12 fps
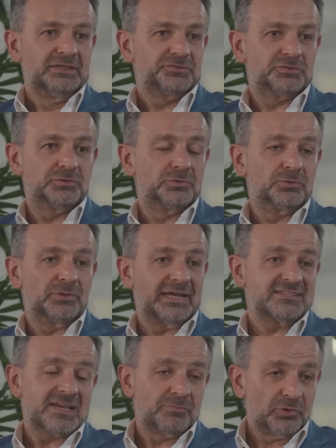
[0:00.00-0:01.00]
So
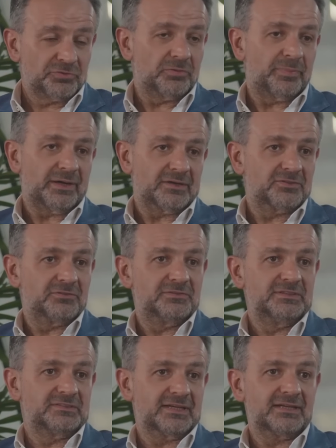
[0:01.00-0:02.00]
as I'm also part of
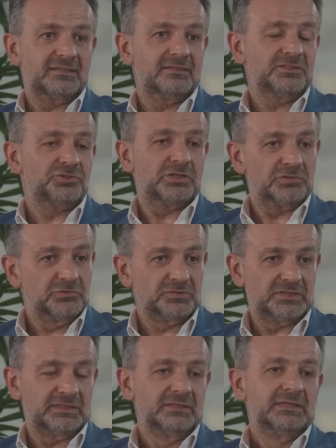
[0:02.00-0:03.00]
this accreditation, I do
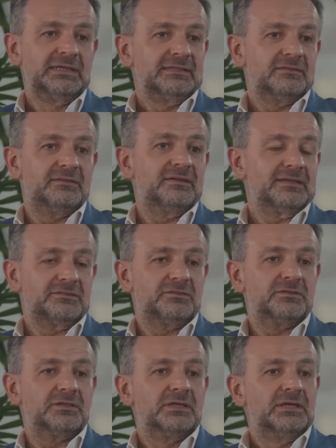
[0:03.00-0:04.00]
see that
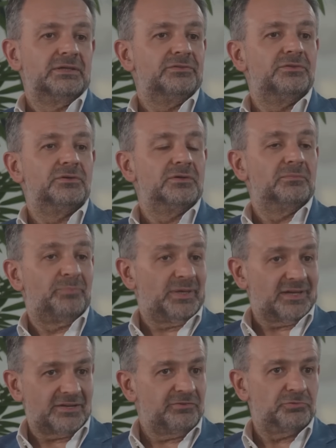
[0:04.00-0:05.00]
the
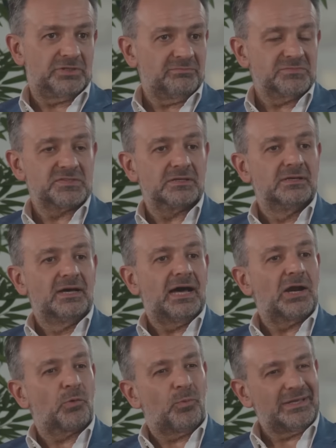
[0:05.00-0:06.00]
peer review teams
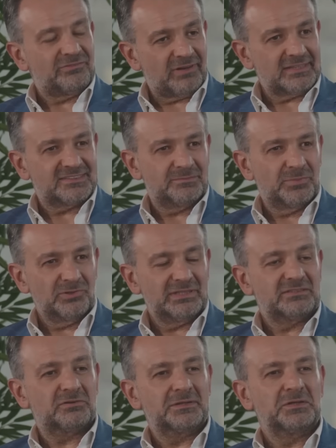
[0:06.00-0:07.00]
are quite flexible.
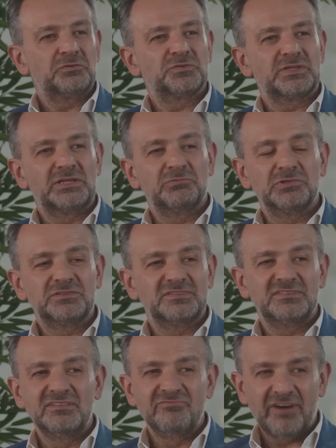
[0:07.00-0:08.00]
They try to understand what
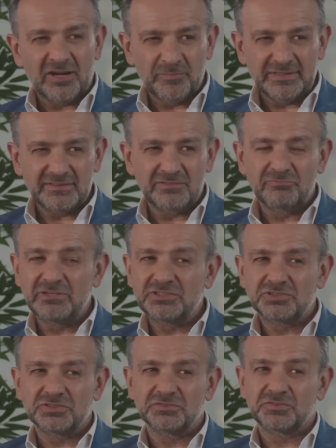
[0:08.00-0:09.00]
is the environment in
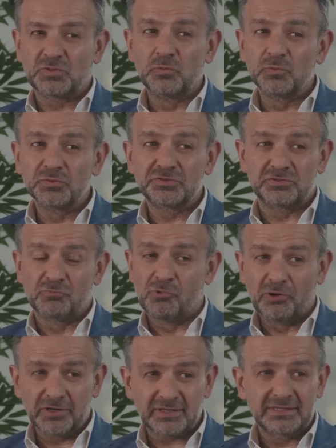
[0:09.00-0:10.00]
which schools
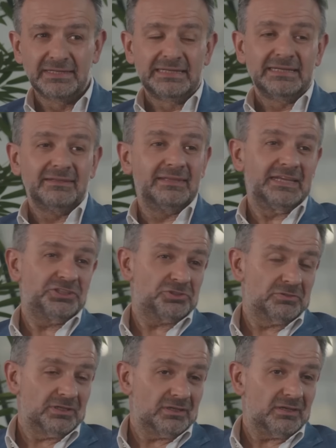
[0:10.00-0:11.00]
work,
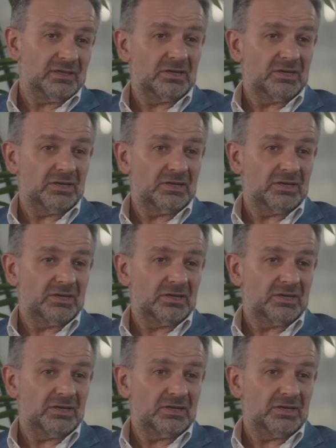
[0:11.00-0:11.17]
national,